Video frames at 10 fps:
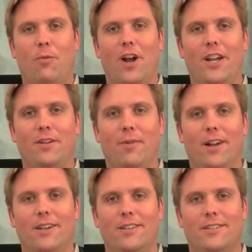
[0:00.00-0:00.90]
Ryan
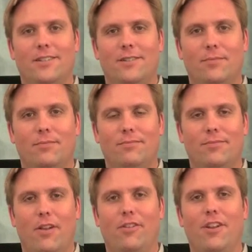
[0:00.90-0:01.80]
Kamana,
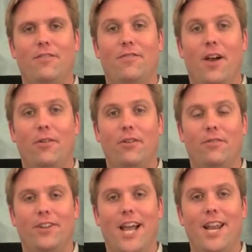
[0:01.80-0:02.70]
President and founder
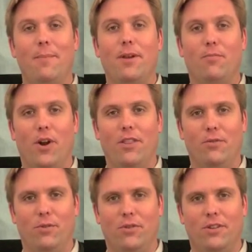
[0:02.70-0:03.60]
of Dynamic
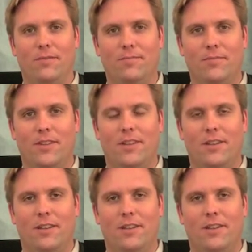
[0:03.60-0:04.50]
Breakthroughs.
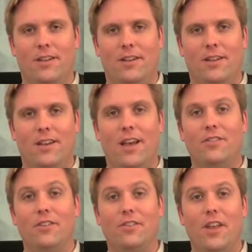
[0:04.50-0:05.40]

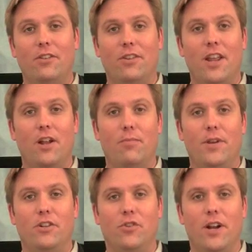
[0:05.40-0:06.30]
As a sales and
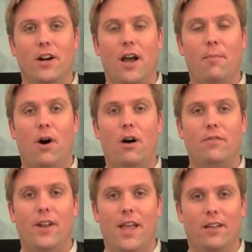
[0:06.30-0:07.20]
NLP trainer, I'm
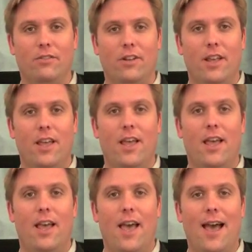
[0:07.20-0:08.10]
often asked
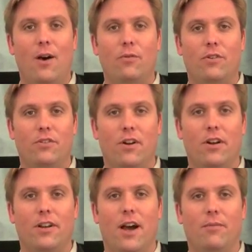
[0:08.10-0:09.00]
how to
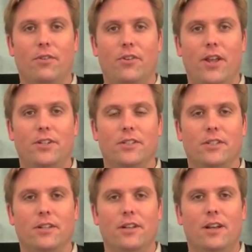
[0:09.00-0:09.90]
start a
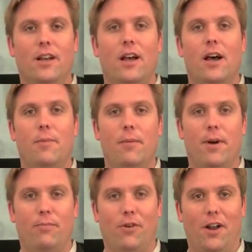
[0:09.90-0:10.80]
conversation about
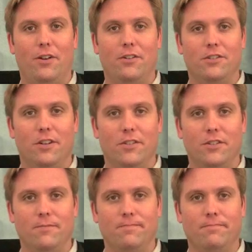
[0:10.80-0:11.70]
my product or service.